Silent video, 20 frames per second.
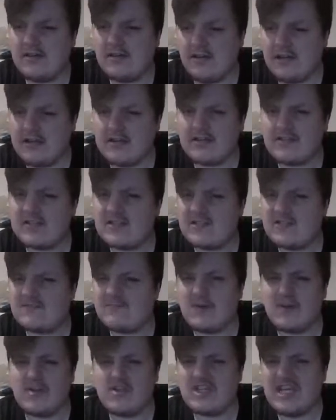like a
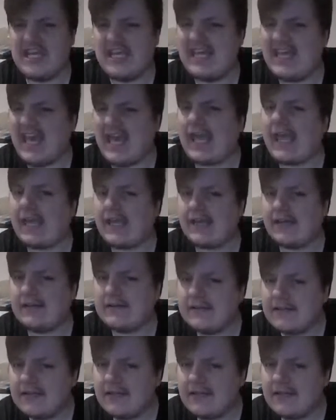spongy cake,